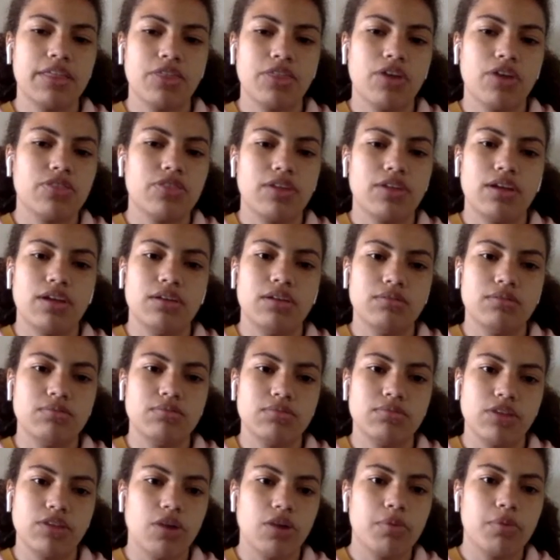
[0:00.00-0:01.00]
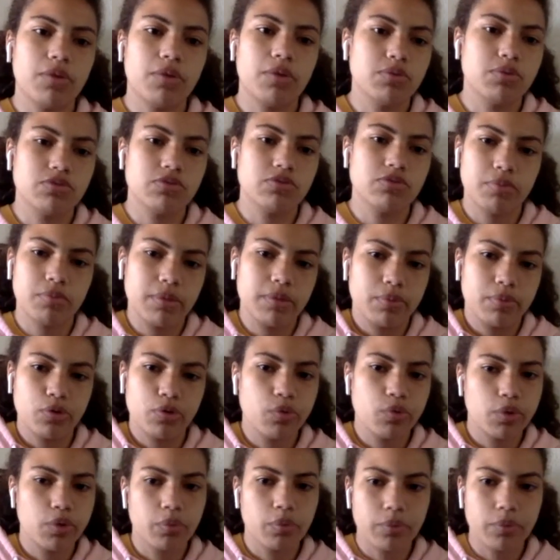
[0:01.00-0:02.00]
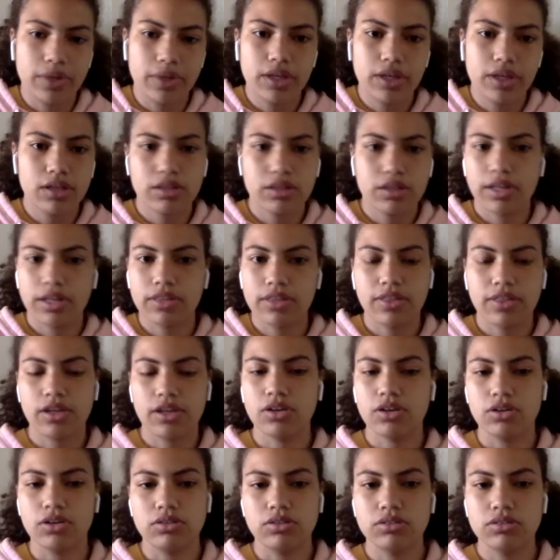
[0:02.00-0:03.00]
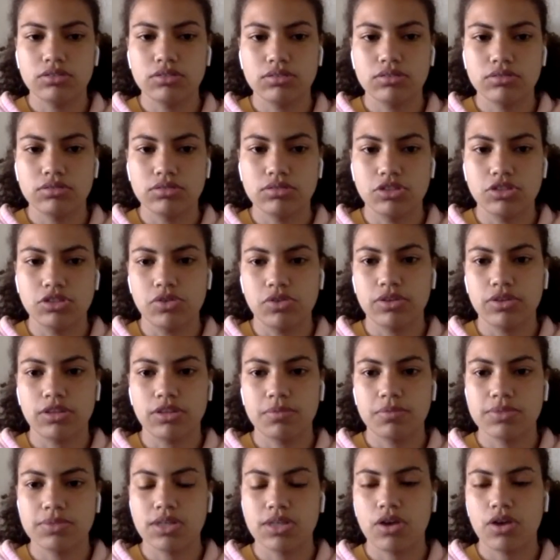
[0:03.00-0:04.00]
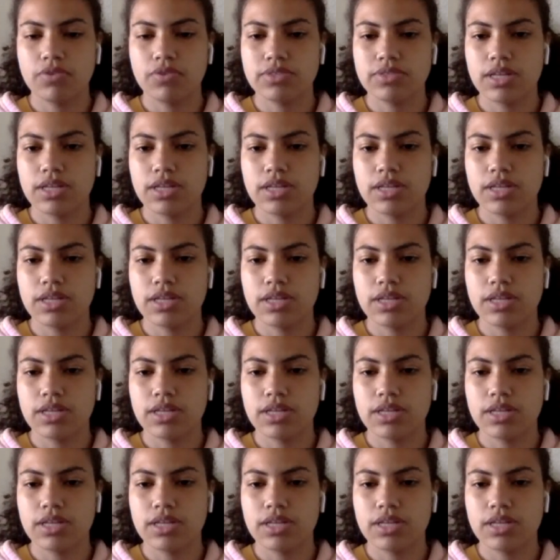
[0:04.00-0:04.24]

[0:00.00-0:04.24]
thought that therapy was for people who were weak, like they couldn't do it themselves.